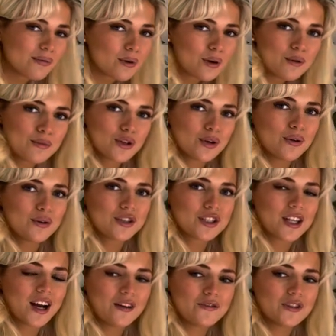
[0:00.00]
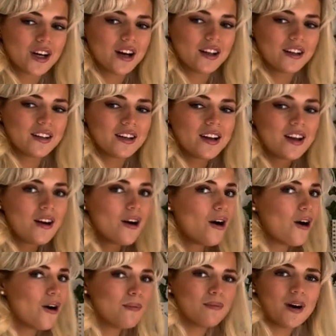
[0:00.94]
room tours that I've done
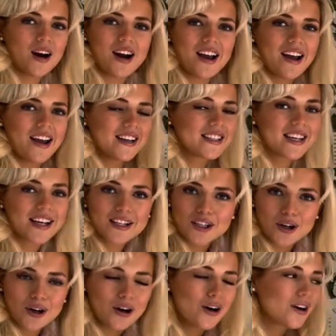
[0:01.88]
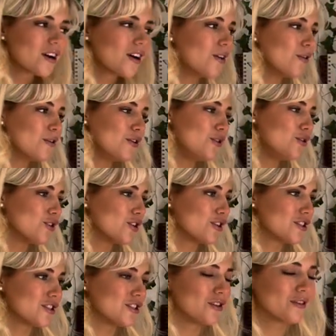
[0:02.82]
on my TikTok or you
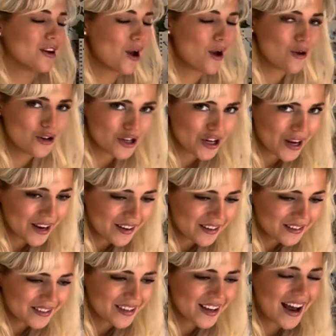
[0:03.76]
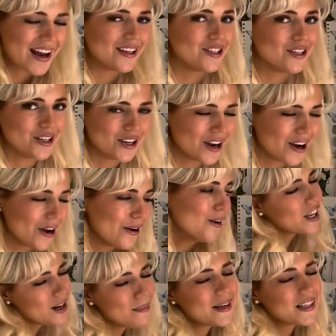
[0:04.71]
just, you're an OG, and you know, I'm
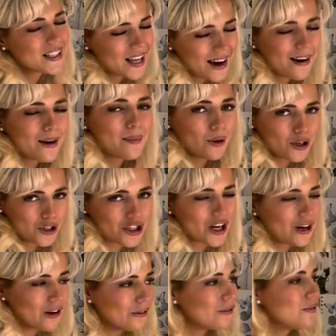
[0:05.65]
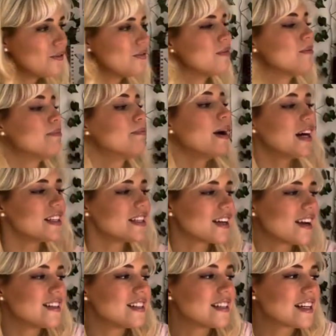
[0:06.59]
gonna miss the Harry Potter shelf. But
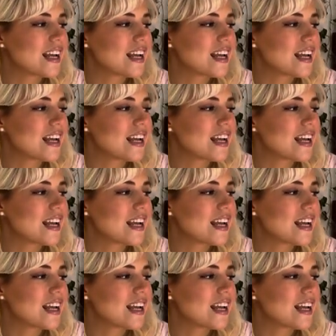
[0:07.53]
I did